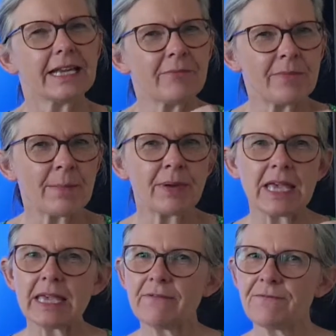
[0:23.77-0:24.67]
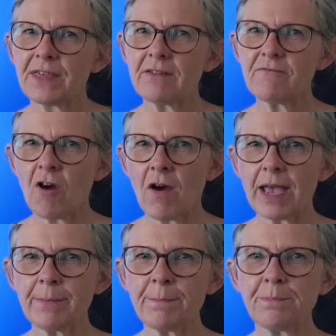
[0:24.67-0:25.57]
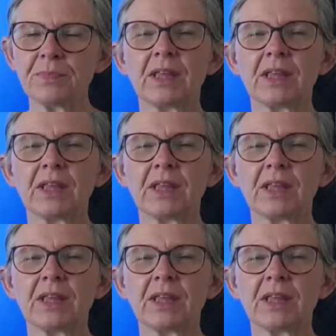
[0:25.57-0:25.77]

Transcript: Now remember, if they rhyme,